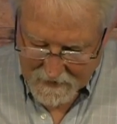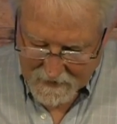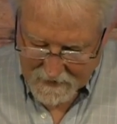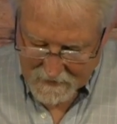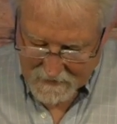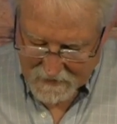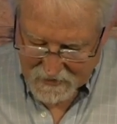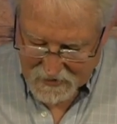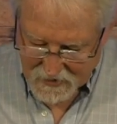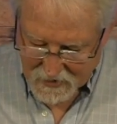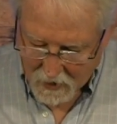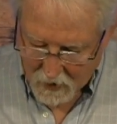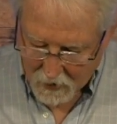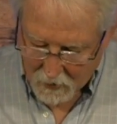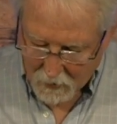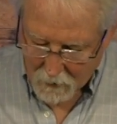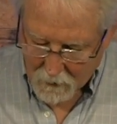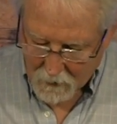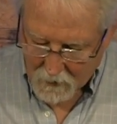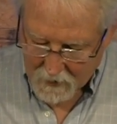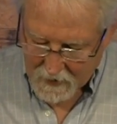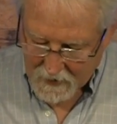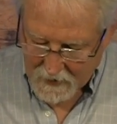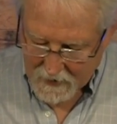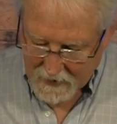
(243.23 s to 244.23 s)
And
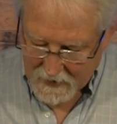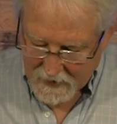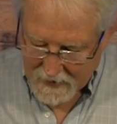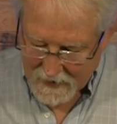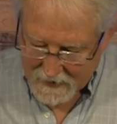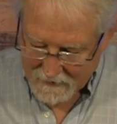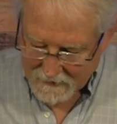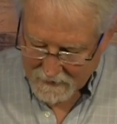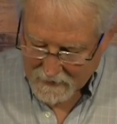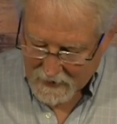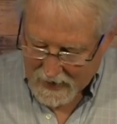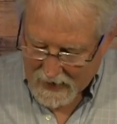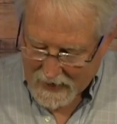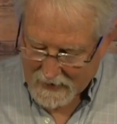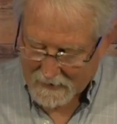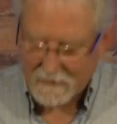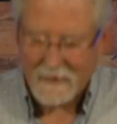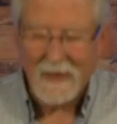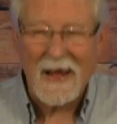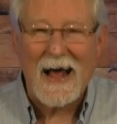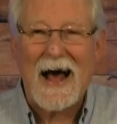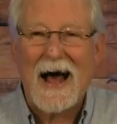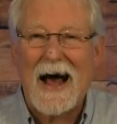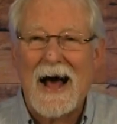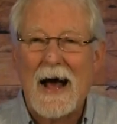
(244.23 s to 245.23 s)
so, in God,
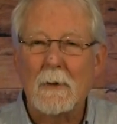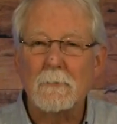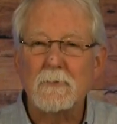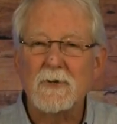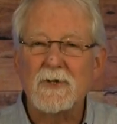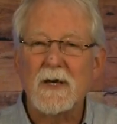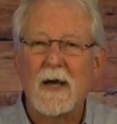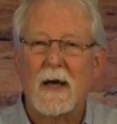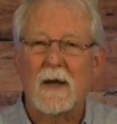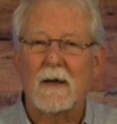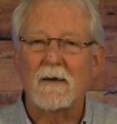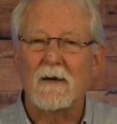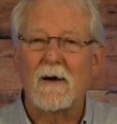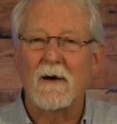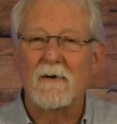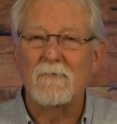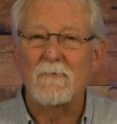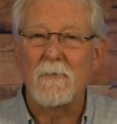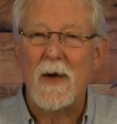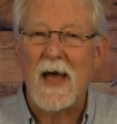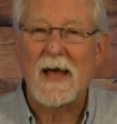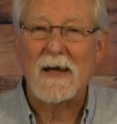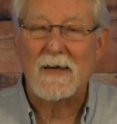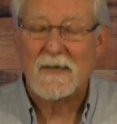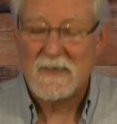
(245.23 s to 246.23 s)
the object of
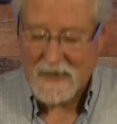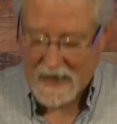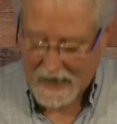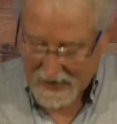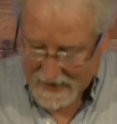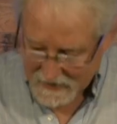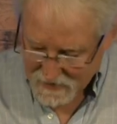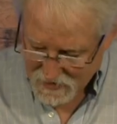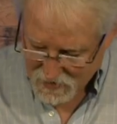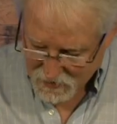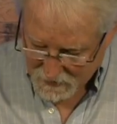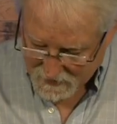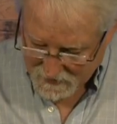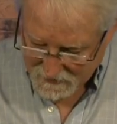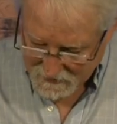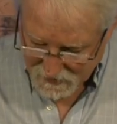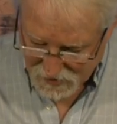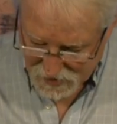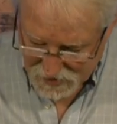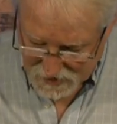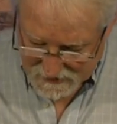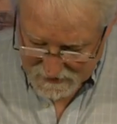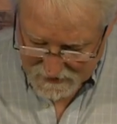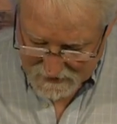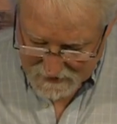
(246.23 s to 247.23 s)
man's hatred,
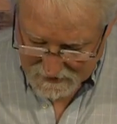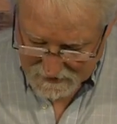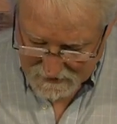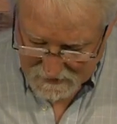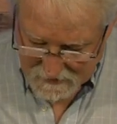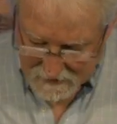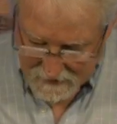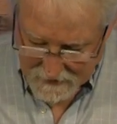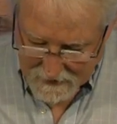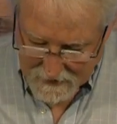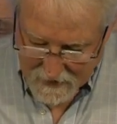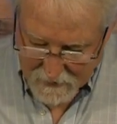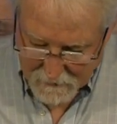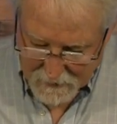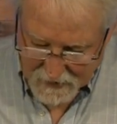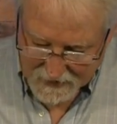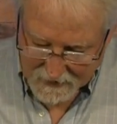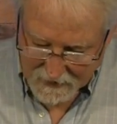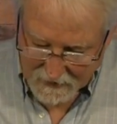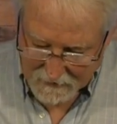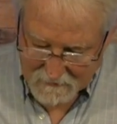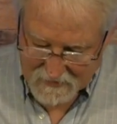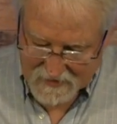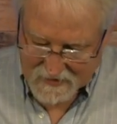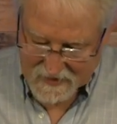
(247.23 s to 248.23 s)
Jesus,
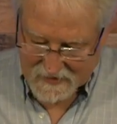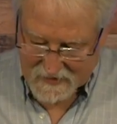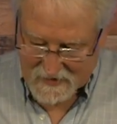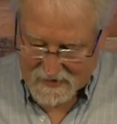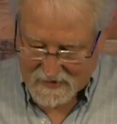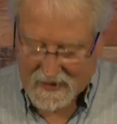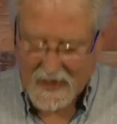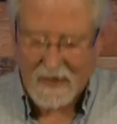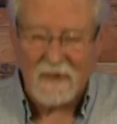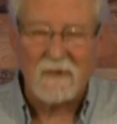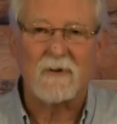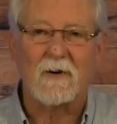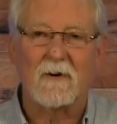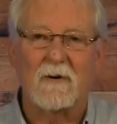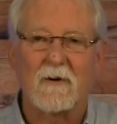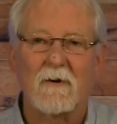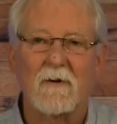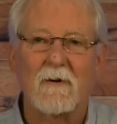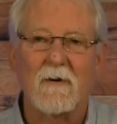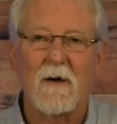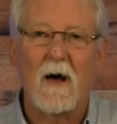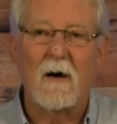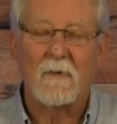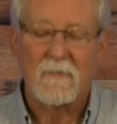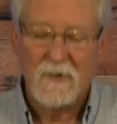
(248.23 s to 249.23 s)
becomes the
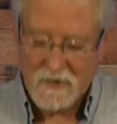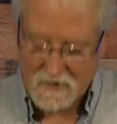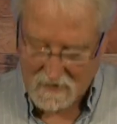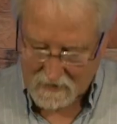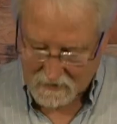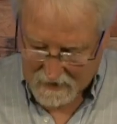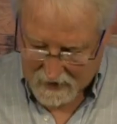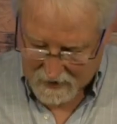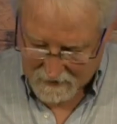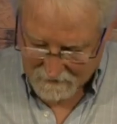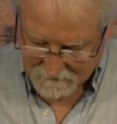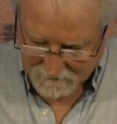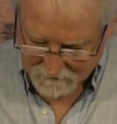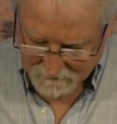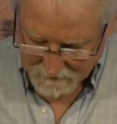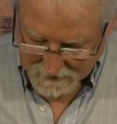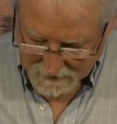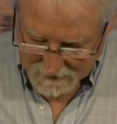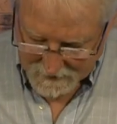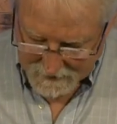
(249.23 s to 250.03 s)
center of his love.